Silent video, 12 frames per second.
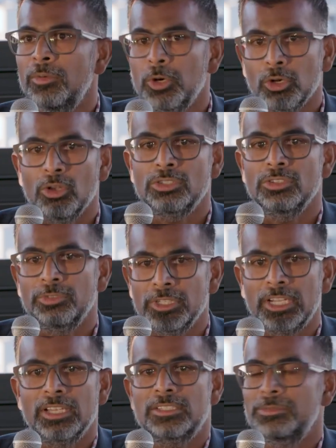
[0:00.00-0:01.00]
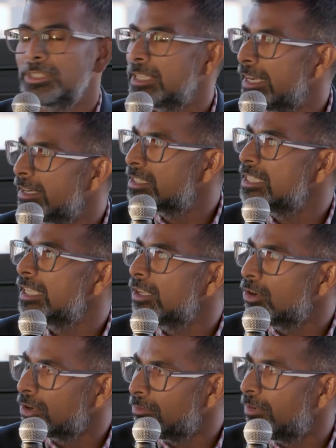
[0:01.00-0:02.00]
but also for the customers,
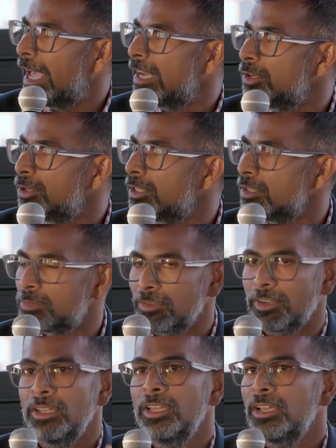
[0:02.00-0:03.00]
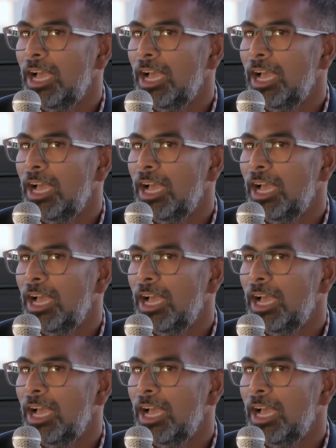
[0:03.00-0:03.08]
seeing a lot of value in terms of